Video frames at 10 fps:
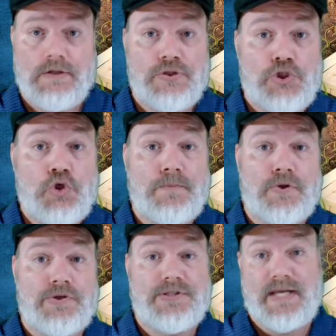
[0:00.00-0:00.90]

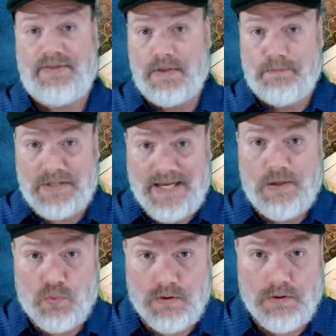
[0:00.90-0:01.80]
Tubers in the
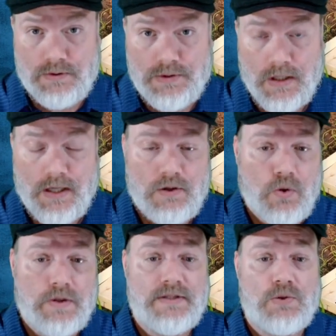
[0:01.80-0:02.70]
plant world,
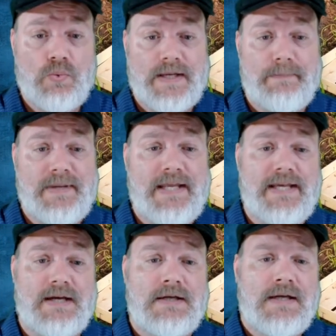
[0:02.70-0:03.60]
according to
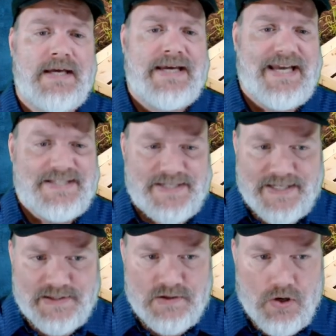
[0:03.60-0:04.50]
Wikipedia, is an
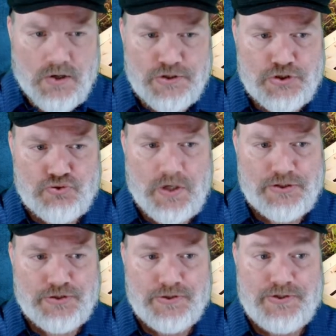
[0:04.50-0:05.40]
enlarged
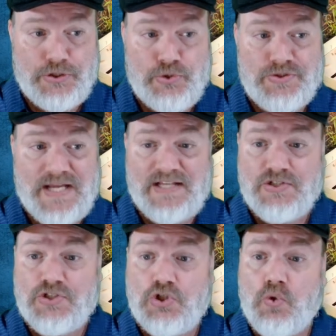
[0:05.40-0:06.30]
structures used as
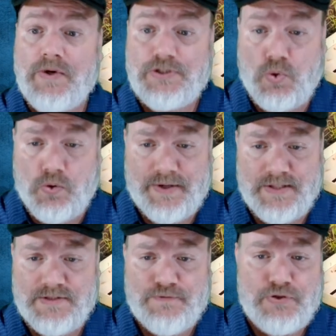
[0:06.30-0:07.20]
storage
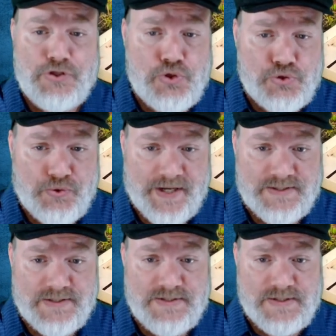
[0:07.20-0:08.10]
organs for
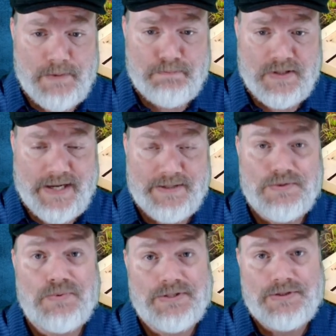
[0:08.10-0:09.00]
nutrients in some
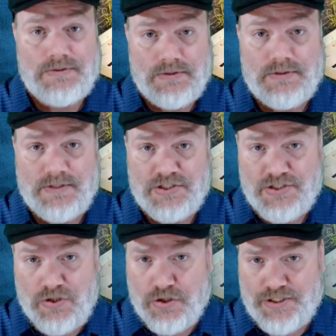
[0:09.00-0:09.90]
plants, which the
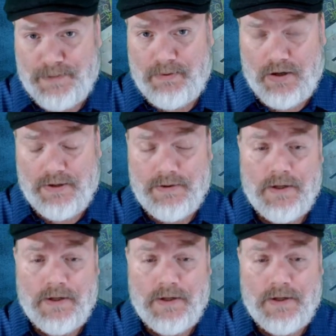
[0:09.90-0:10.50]
starchy part.